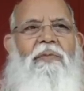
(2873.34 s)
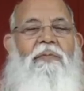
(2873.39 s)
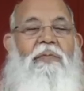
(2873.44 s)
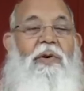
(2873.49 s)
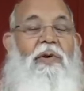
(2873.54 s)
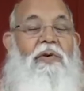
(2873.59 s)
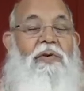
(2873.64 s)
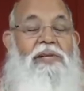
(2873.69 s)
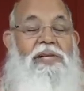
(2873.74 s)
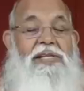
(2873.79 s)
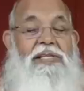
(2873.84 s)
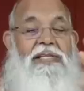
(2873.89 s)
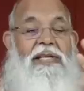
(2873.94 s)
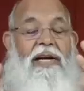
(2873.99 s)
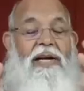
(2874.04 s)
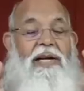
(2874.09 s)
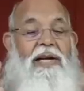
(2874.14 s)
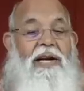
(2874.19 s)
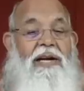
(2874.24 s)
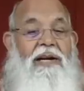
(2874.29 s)
Because
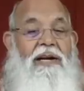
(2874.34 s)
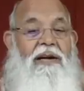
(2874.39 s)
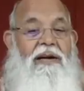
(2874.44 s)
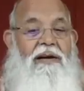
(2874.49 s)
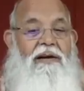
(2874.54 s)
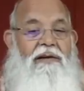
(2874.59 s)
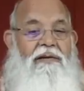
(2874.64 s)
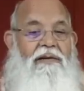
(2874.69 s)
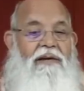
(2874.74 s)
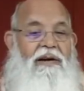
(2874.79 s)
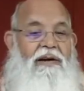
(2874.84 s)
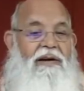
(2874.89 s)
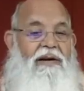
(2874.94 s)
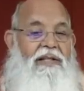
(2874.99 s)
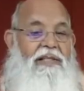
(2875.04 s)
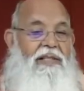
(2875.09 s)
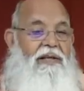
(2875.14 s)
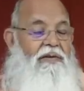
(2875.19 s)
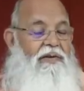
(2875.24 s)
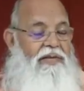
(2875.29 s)
inside that uh,
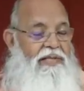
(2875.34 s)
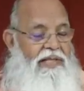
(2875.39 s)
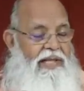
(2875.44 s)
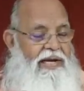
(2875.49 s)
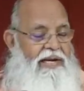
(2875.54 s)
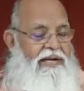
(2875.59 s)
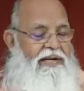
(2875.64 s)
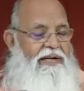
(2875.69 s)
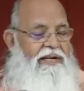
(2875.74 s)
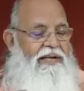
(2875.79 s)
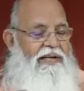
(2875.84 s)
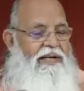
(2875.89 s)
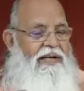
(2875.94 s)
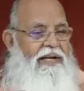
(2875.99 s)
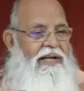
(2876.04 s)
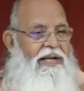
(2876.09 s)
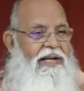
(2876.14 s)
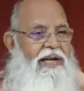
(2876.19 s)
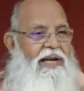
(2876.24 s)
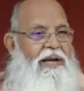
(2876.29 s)
curtain there was light.
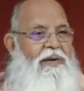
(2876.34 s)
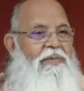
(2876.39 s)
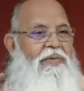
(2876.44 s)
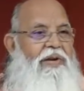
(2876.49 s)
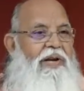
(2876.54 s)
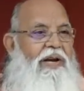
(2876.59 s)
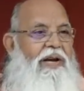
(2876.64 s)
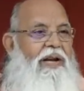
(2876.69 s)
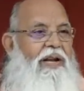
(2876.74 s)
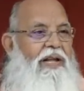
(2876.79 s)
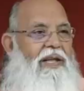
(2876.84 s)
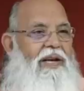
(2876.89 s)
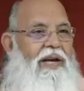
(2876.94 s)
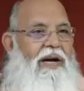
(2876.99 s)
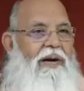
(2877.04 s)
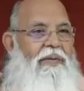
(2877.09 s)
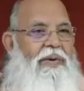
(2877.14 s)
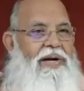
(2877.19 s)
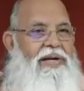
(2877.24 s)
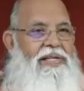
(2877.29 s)
Immediately
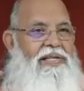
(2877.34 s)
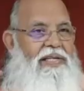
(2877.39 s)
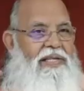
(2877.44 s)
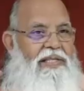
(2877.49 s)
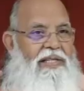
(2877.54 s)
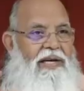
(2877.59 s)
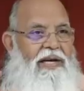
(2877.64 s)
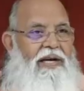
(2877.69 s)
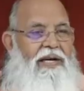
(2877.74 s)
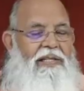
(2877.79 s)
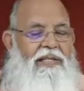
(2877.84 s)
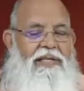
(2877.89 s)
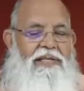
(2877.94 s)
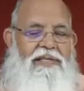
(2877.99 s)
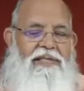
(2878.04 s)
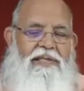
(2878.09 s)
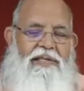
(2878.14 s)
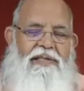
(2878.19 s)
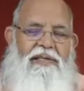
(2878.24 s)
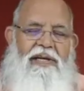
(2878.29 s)
Rama and Sita,
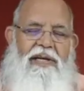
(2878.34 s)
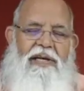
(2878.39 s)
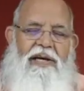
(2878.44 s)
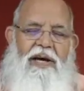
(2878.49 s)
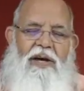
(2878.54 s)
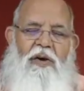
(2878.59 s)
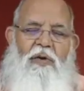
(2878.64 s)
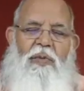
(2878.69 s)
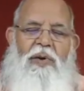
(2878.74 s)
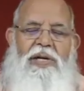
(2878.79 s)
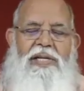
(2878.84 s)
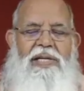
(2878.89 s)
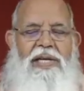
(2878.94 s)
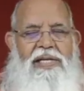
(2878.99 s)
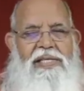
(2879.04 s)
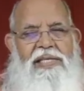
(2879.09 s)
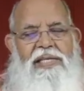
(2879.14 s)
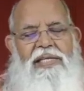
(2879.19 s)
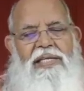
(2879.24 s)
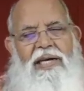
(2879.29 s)
this Hanumanji
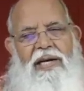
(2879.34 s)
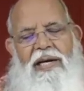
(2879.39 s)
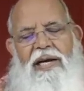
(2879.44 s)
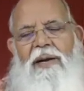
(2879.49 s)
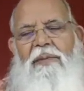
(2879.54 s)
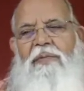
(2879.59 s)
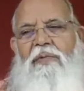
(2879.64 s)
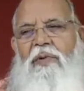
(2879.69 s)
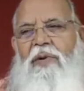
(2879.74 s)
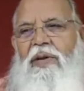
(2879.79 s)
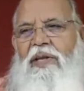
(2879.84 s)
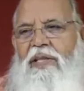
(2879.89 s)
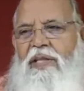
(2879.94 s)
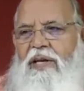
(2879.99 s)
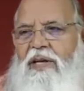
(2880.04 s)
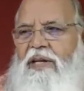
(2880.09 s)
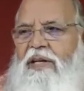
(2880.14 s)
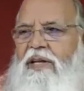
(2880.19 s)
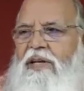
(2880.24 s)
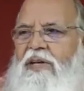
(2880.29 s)
and Sita came
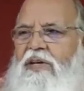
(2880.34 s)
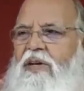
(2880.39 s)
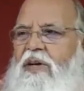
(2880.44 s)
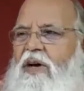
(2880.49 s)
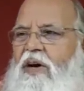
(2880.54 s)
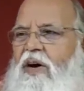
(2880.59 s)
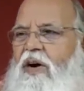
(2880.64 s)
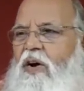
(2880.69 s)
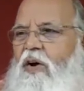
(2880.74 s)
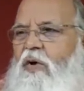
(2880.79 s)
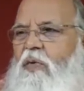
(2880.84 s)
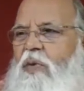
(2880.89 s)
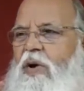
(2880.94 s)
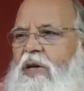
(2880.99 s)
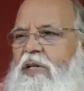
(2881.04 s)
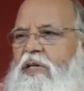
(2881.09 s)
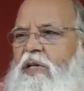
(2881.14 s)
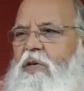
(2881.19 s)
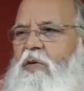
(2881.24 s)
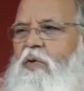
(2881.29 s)
together.
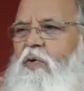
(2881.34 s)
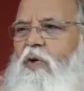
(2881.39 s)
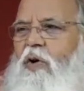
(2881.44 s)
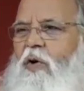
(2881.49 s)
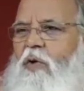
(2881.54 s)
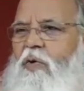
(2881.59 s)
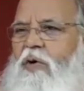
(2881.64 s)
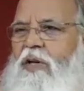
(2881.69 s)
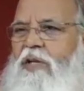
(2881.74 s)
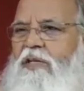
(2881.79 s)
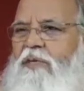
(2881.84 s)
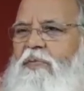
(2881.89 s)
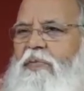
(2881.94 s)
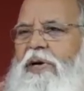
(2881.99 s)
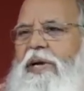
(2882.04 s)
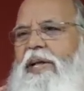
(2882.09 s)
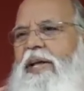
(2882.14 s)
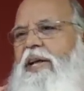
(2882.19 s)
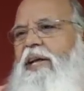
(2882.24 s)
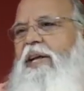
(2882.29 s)
Hanumanji took out his
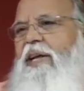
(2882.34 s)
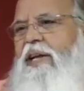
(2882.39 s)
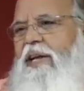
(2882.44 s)
bidi